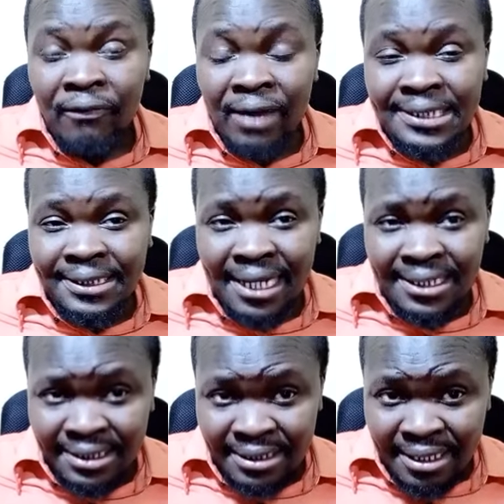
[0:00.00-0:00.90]
that
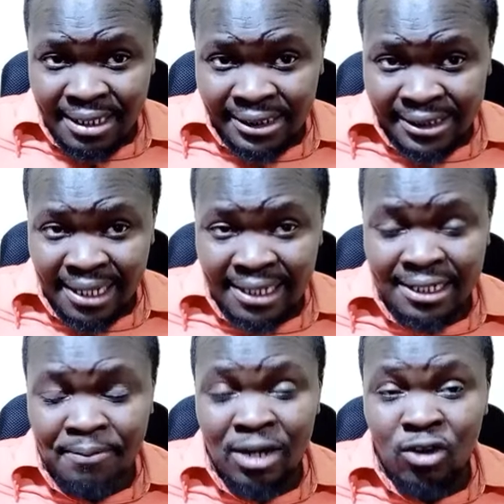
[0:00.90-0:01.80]
such style
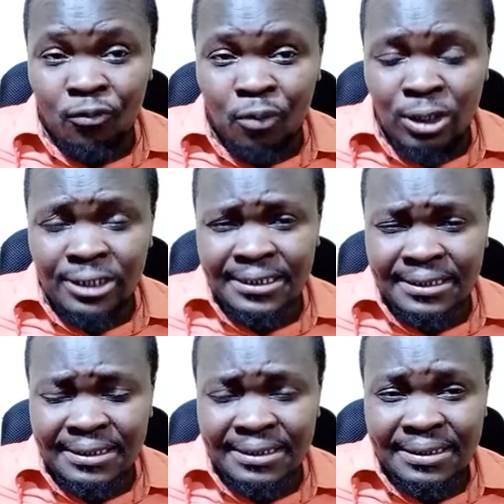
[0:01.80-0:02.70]
and brand of
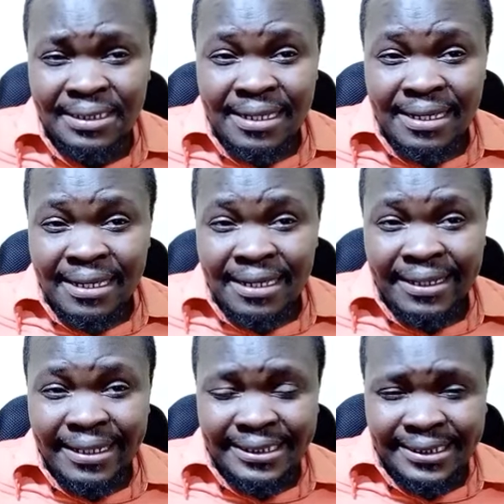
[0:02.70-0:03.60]
politics
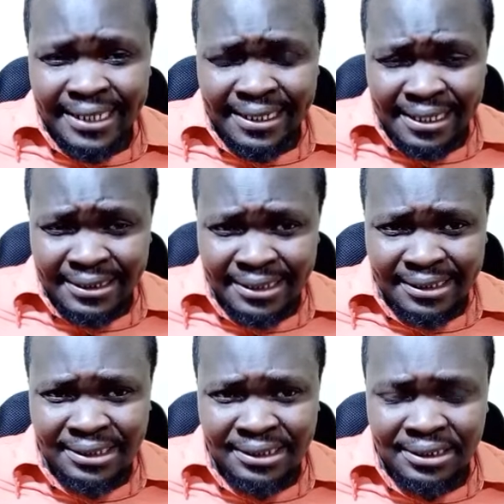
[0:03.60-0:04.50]
is taking
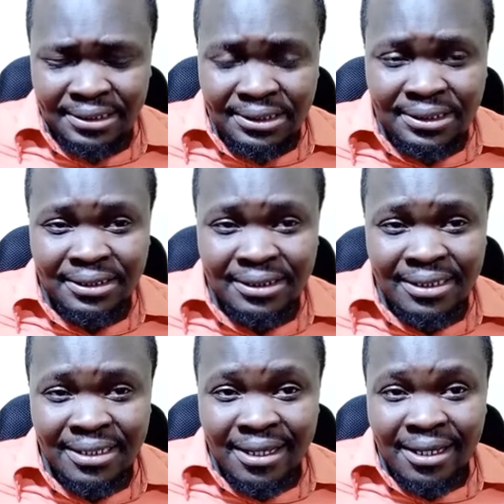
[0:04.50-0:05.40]
center stage
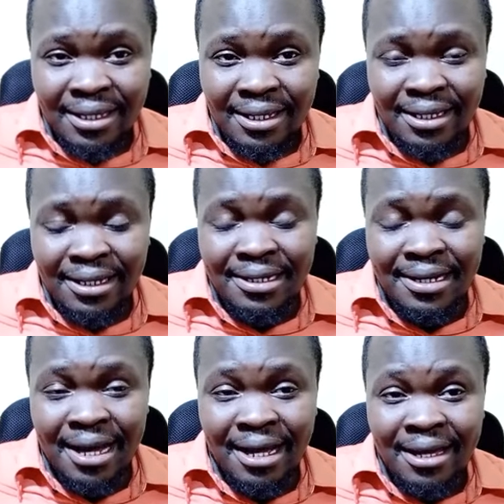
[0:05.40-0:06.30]
in
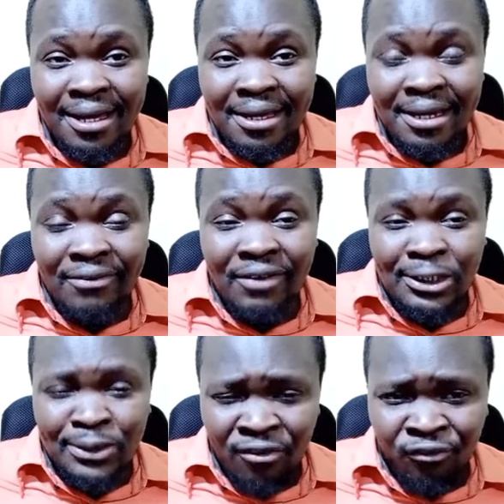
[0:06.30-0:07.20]
the
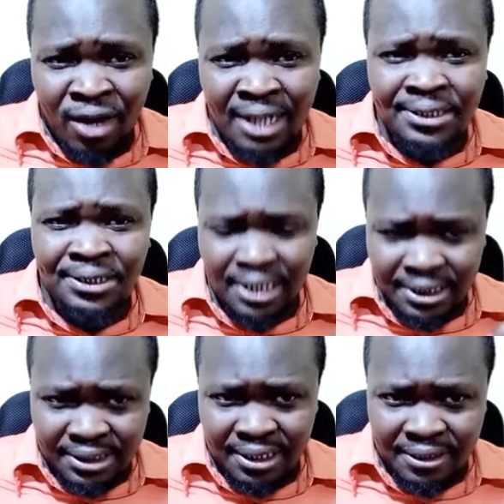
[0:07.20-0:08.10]
21st
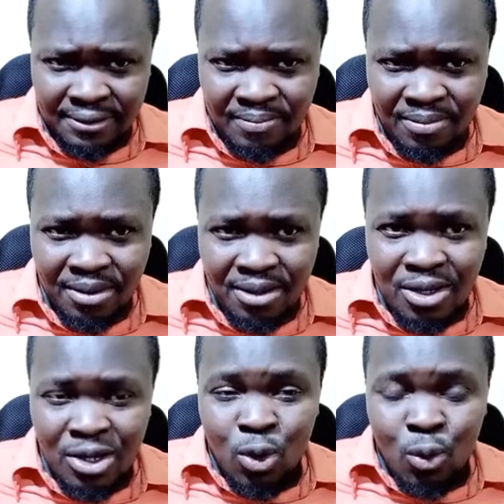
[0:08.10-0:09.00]
century,
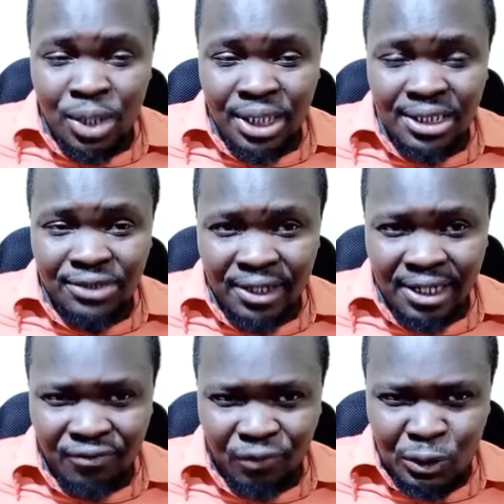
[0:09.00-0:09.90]
which is
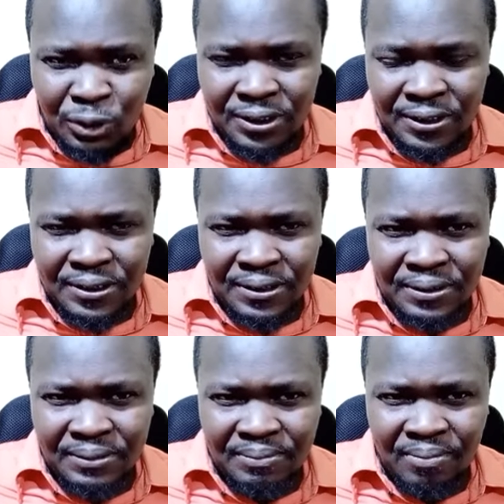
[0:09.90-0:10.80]
very unfortunate.
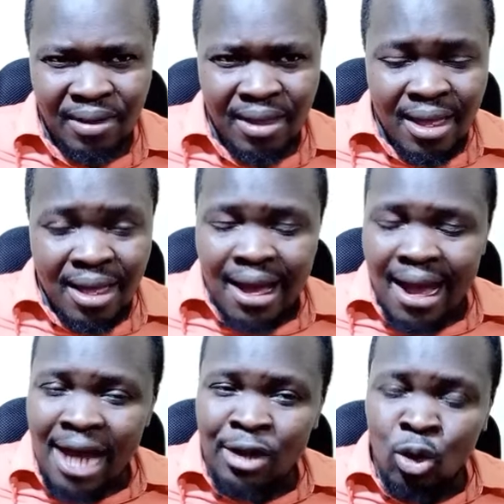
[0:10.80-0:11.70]

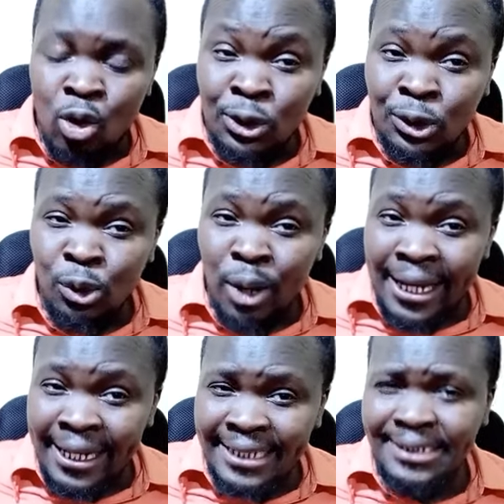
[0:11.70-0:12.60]
And also I
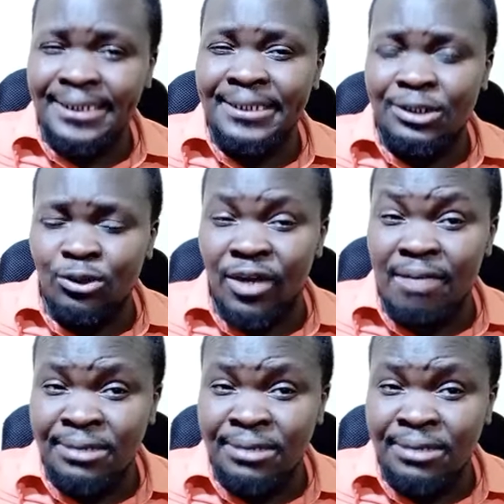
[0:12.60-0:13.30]
listened to the